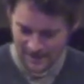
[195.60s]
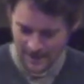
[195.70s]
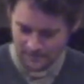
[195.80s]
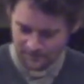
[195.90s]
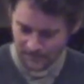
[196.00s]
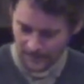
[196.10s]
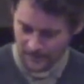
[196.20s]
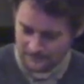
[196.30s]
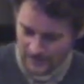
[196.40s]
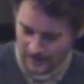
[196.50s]

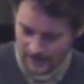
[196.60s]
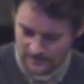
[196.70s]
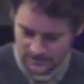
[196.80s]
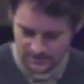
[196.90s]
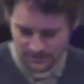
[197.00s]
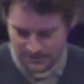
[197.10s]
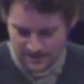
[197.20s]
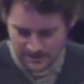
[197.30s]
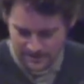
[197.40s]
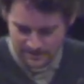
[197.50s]
And you
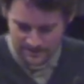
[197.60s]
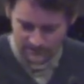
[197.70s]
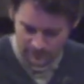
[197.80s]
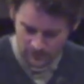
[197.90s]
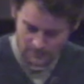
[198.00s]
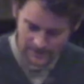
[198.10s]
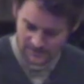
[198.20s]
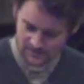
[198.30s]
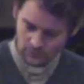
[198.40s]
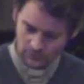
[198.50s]
see this in
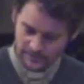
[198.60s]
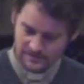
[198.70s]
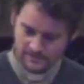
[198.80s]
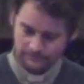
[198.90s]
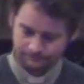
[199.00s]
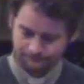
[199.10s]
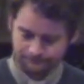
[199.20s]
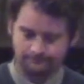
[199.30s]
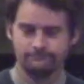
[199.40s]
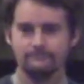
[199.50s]
romance stories.
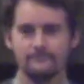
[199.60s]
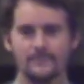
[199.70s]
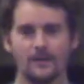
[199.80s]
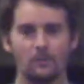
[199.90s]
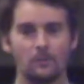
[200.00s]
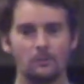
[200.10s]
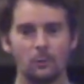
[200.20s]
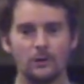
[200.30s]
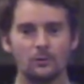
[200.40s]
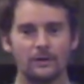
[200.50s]

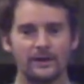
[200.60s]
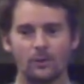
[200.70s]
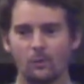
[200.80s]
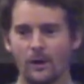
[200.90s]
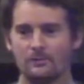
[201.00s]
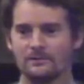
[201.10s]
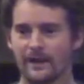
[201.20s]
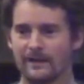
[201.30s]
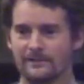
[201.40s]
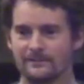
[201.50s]
Will they or won't
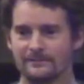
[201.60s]
they?